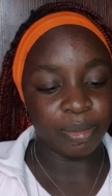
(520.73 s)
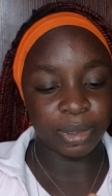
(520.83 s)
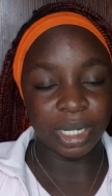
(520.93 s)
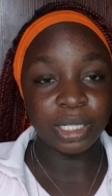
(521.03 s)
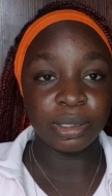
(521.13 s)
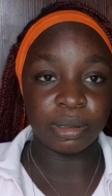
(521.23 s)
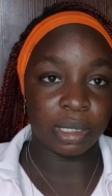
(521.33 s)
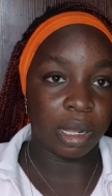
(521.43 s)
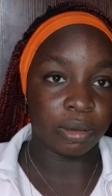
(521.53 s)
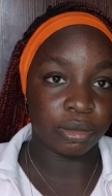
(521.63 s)
but that
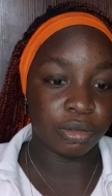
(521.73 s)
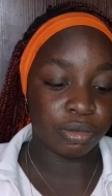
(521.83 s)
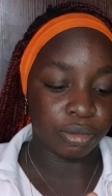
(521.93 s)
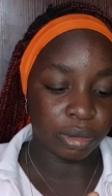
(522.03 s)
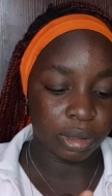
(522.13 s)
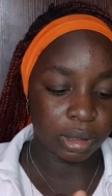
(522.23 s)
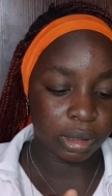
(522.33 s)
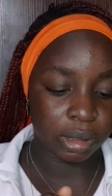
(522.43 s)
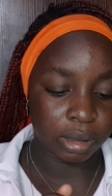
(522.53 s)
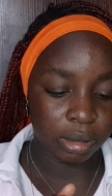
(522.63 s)
shows how strong it
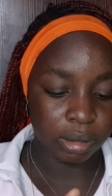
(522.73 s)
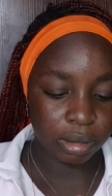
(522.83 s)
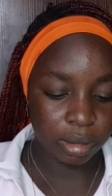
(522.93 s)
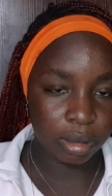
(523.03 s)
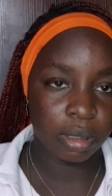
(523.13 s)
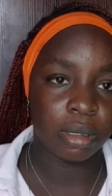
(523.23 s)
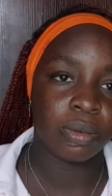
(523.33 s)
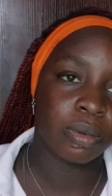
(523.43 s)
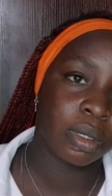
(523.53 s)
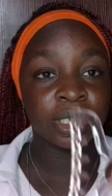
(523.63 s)
is
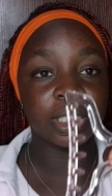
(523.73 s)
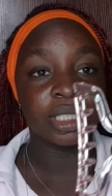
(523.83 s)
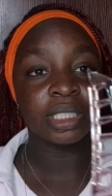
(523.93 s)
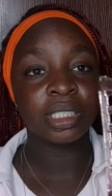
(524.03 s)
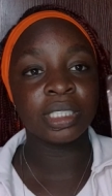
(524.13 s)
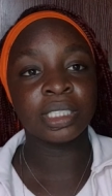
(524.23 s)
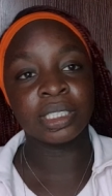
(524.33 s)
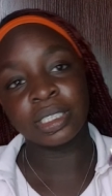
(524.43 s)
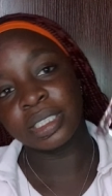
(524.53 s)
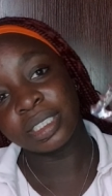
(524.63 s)
anyway, this
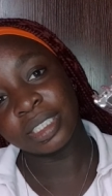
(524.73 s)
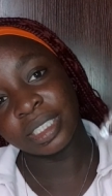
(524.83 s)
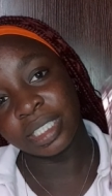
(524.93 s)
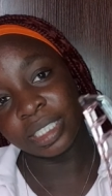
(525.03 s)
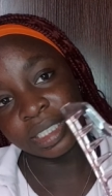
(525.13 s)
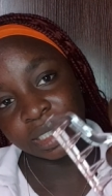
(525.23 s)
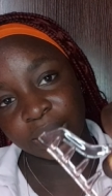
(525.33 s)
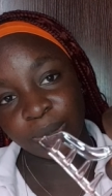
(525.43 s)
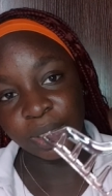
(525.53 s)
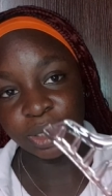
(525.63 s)
is
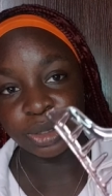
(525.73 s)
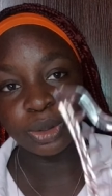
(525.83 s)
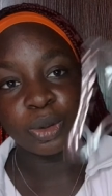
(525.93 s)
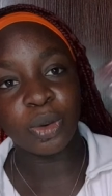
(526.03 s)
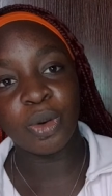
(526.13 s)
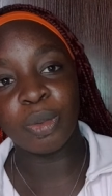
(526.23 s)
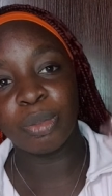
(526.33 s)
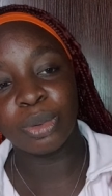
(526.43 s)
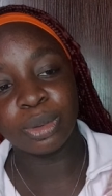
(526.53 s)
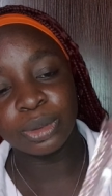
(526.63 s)
it when it's
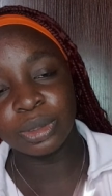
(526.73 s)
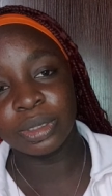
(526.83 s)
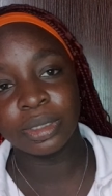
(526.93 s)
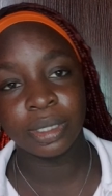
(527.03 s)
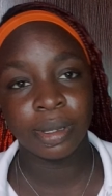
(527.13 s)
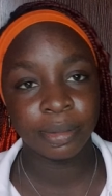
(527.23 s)
opened